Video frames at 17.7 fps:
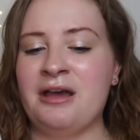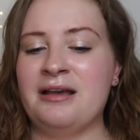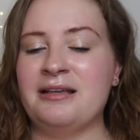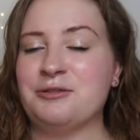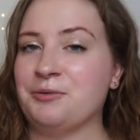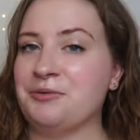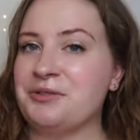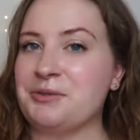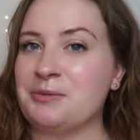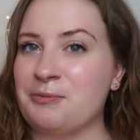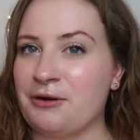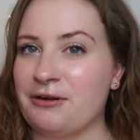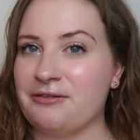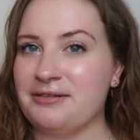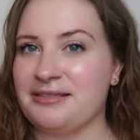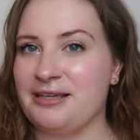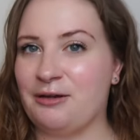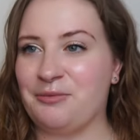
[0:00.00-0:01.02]
So when this was part
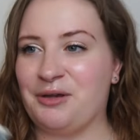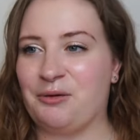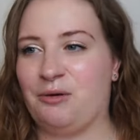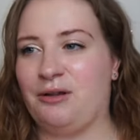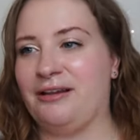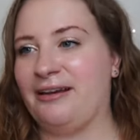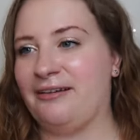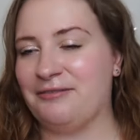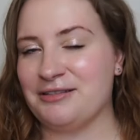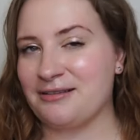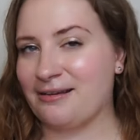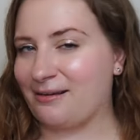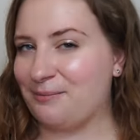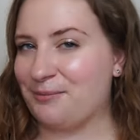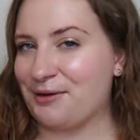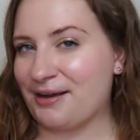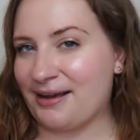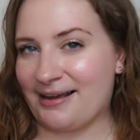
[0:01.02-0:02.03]
of the sale, I'm like, well, I have the
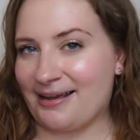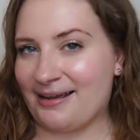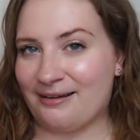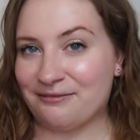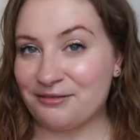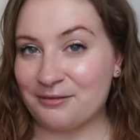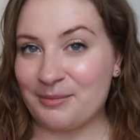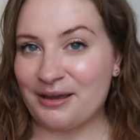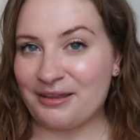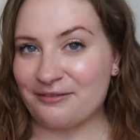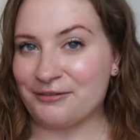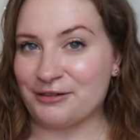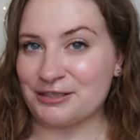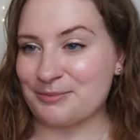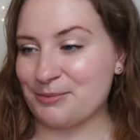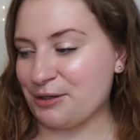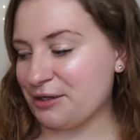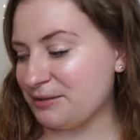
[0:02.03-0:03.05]
second book, I have to buy the
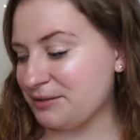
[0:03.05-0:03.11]
first book.